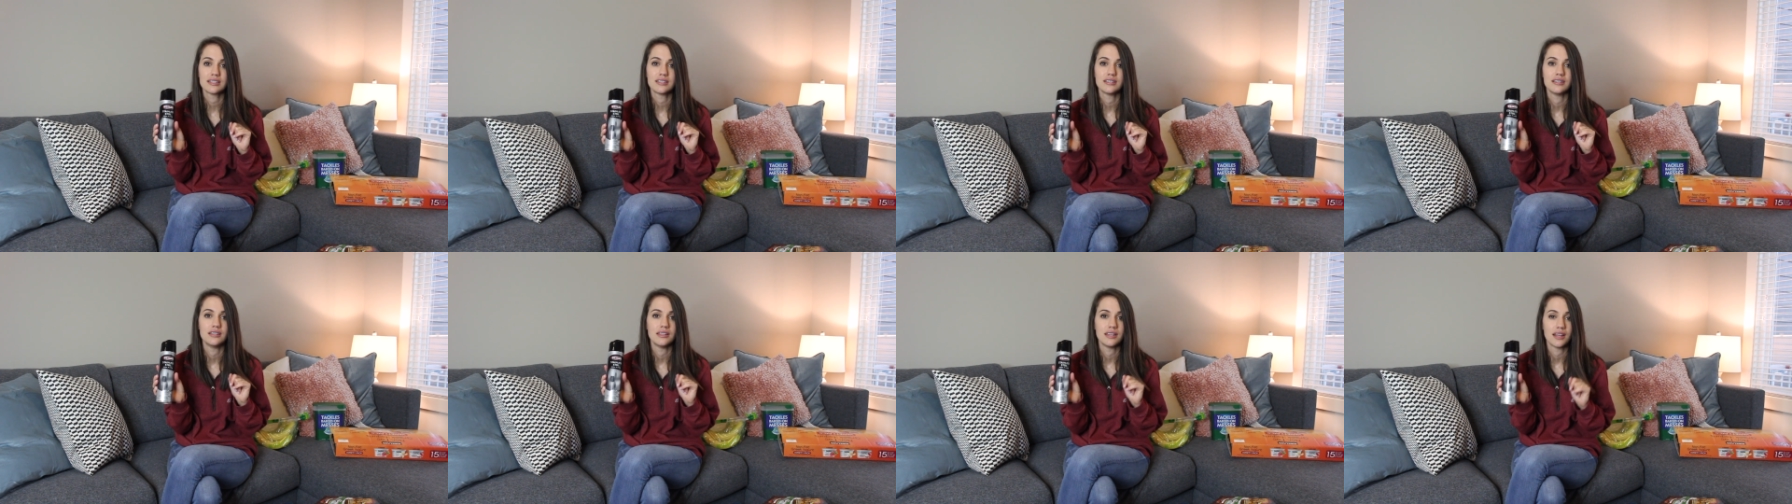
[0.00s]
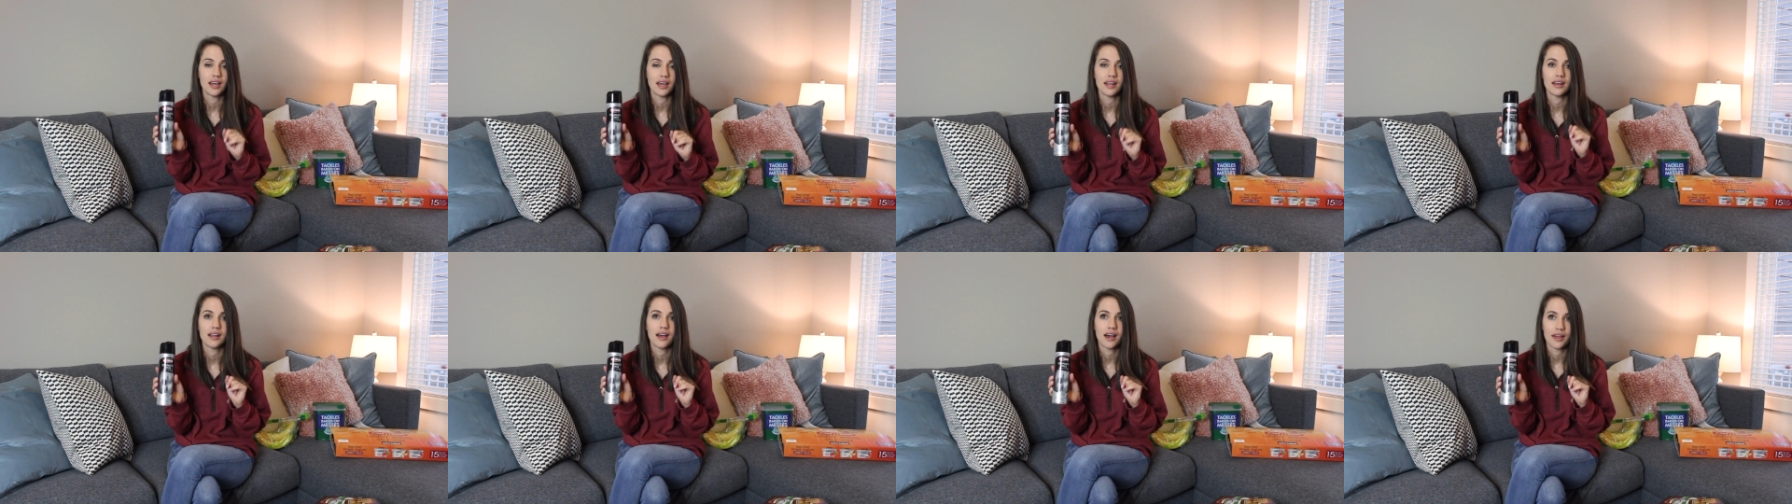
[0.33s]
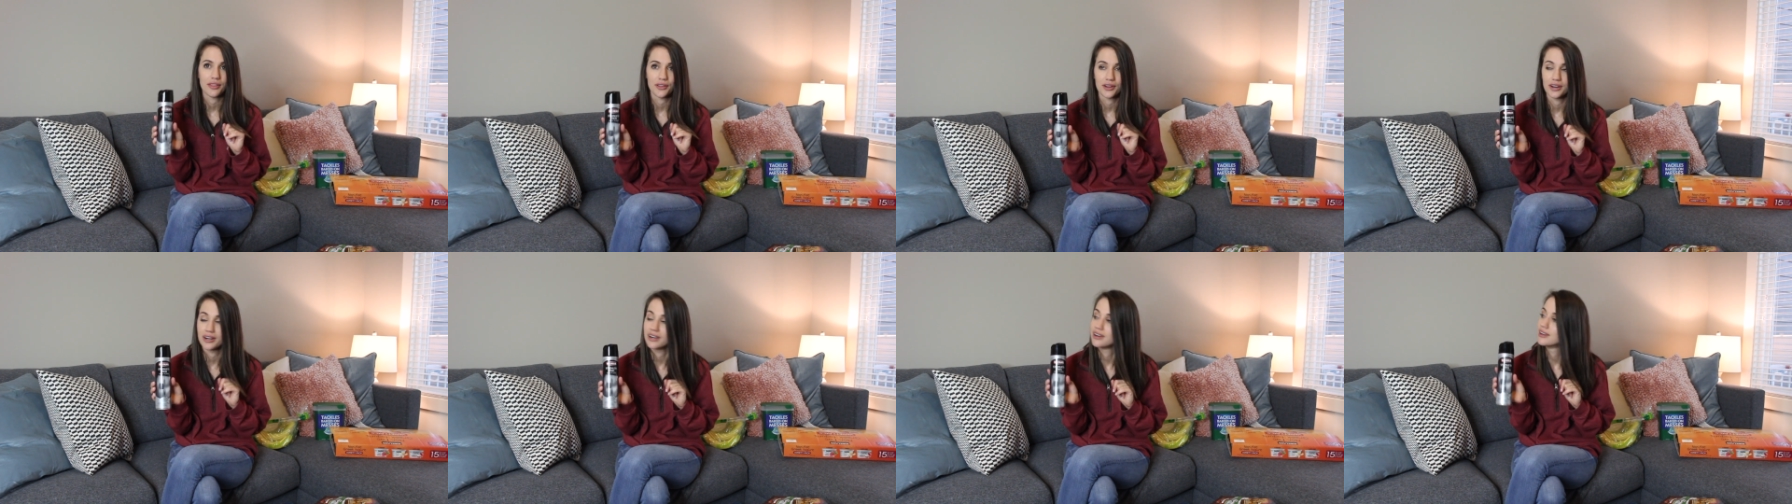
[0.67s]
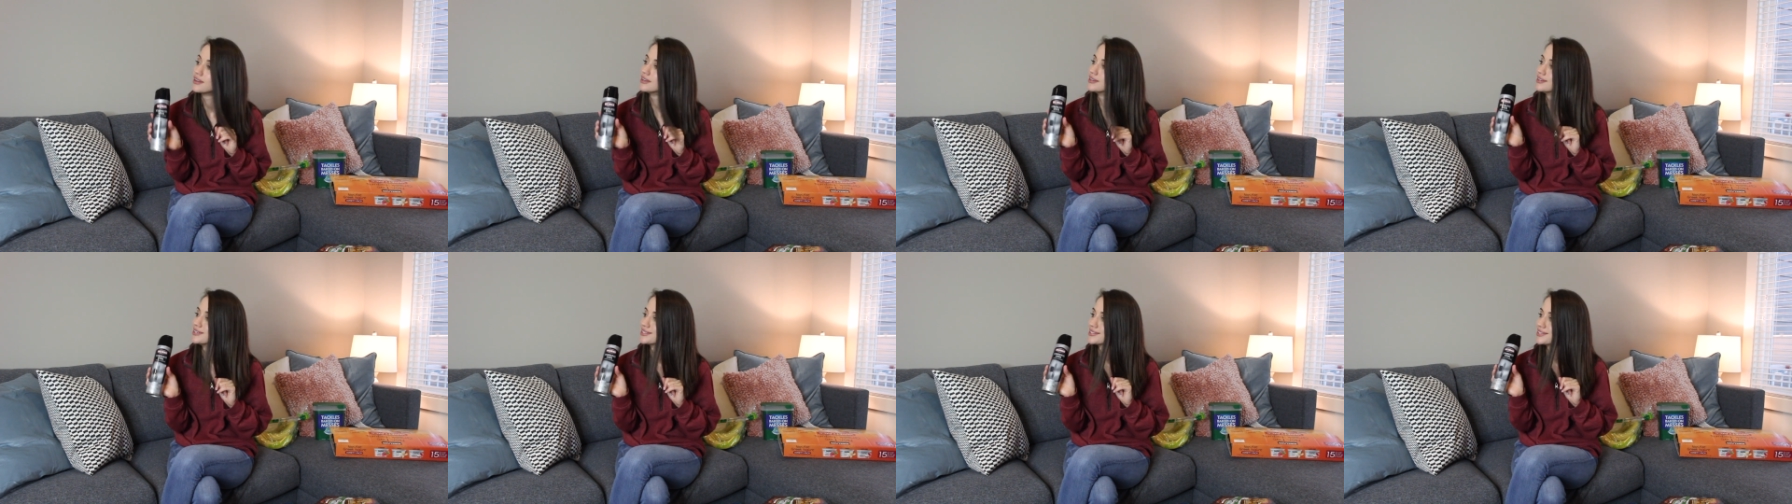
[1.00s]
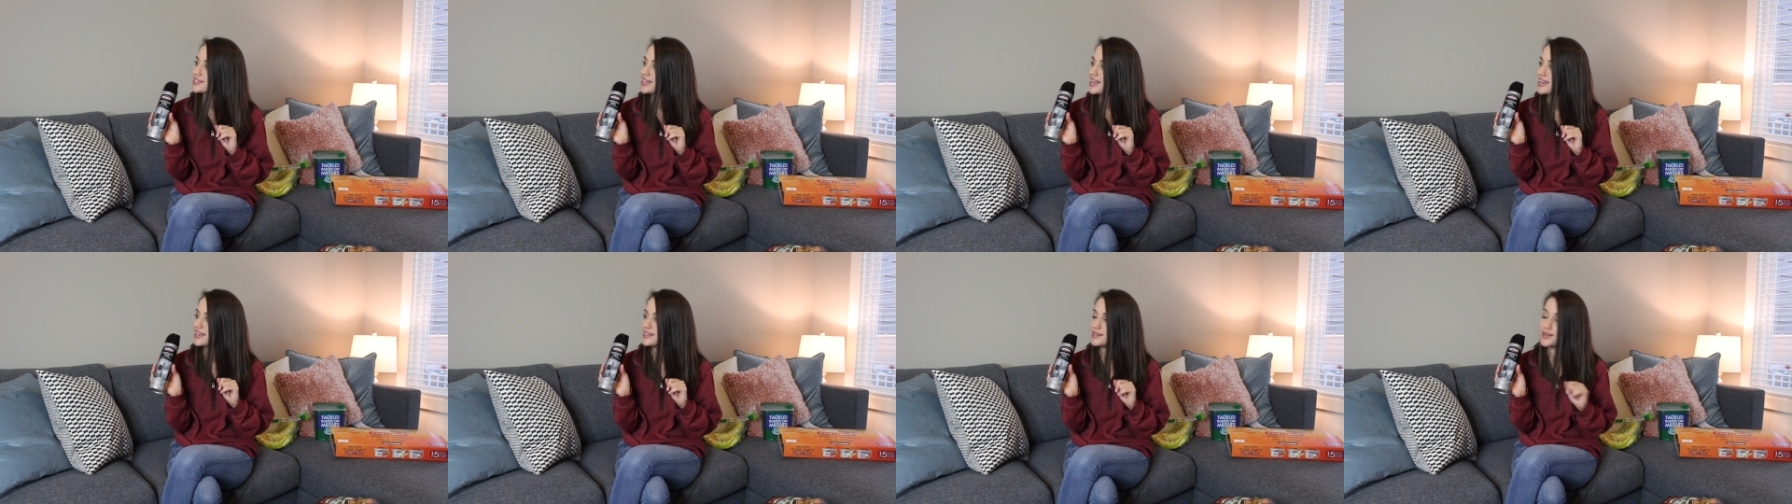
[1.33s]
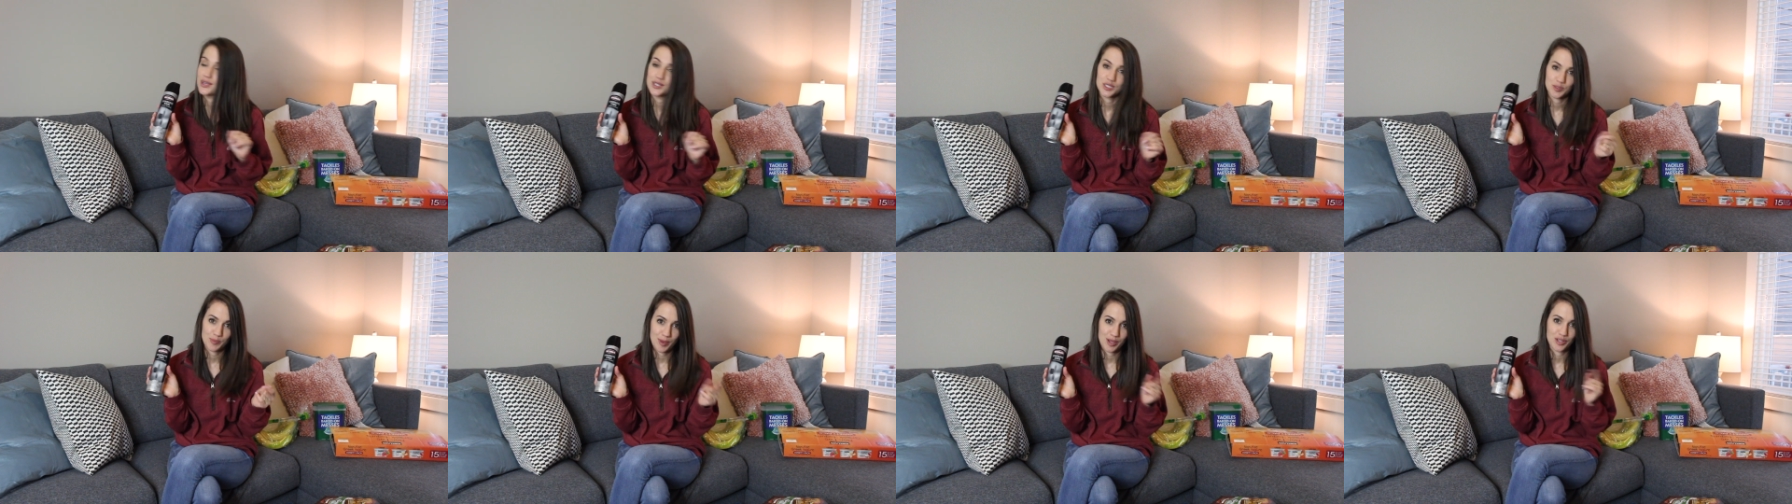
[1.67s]
none other and
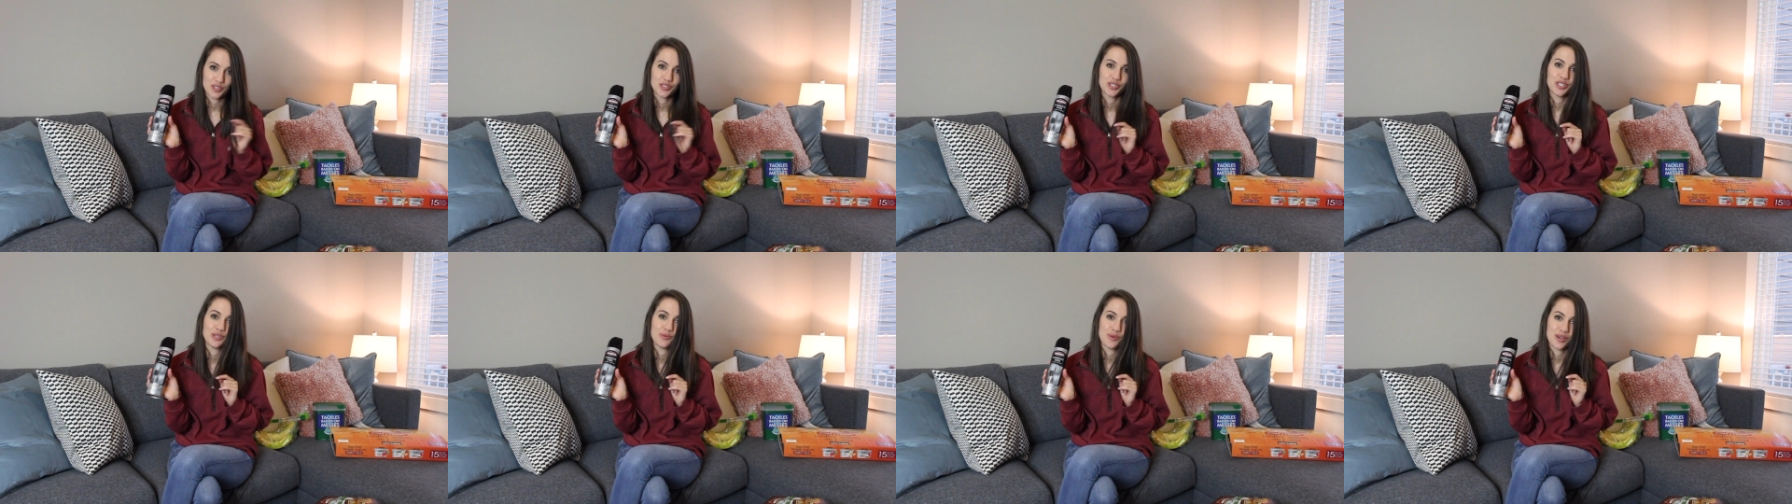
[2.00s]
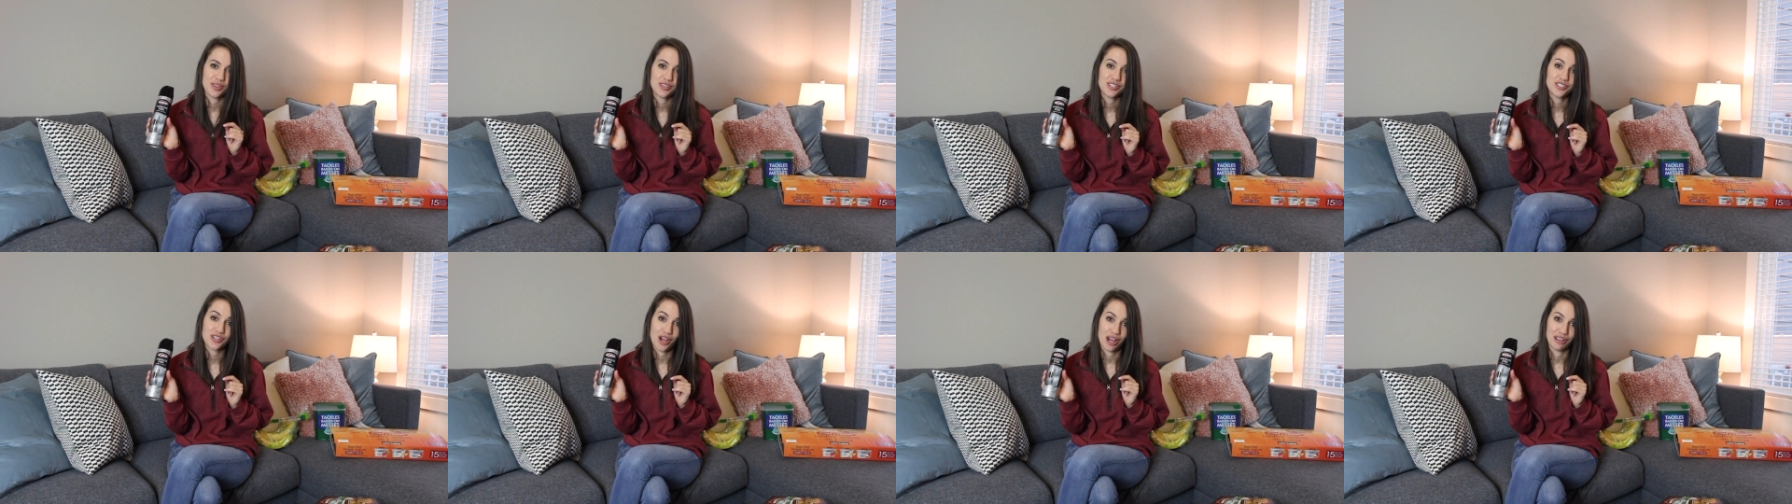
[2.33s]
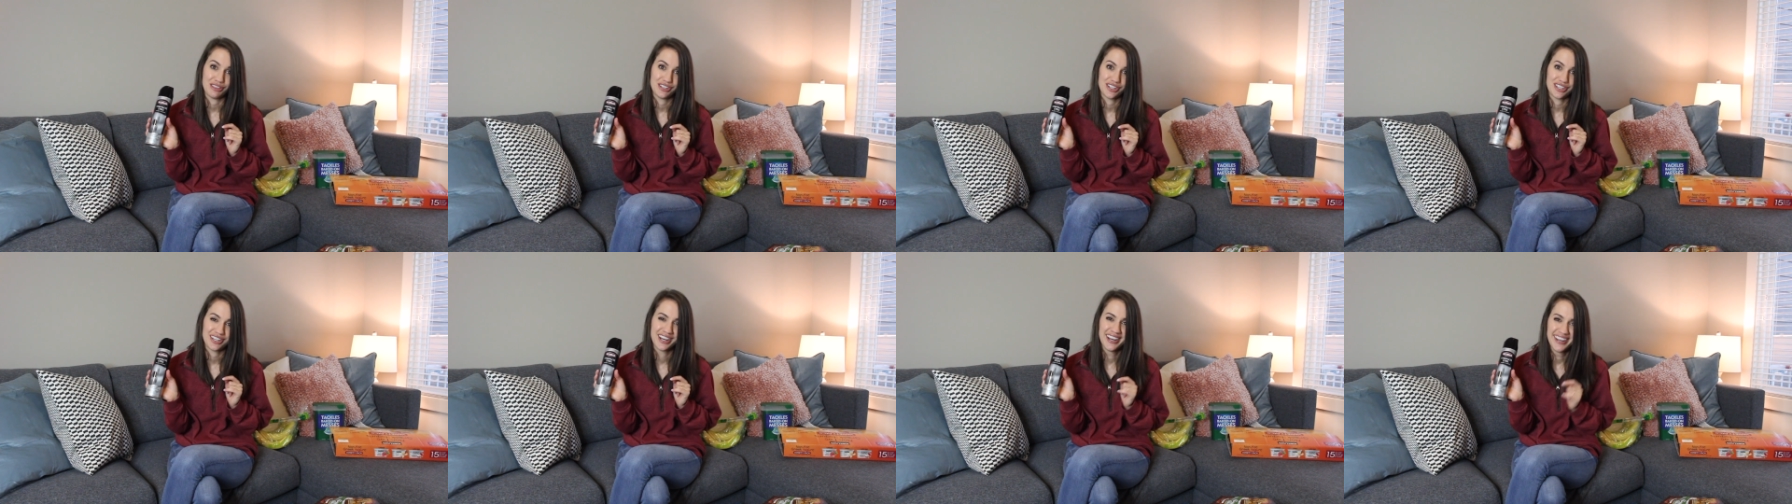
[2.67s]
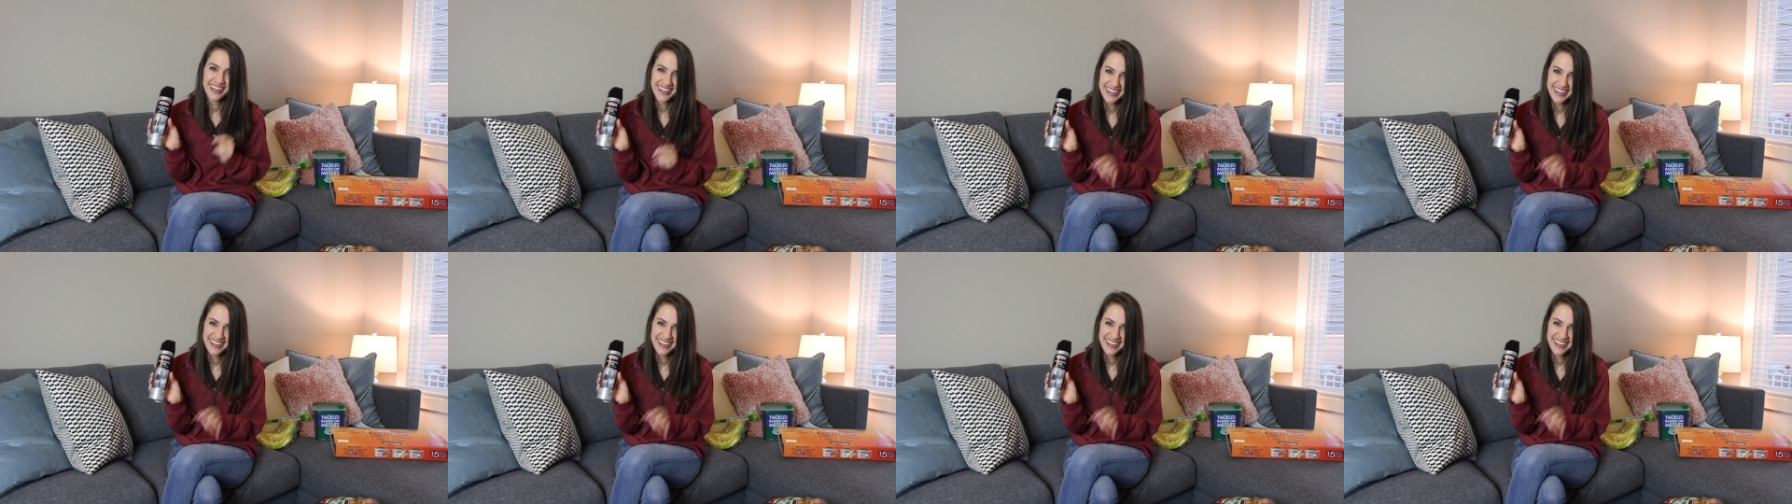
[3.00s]
especially with a toddler.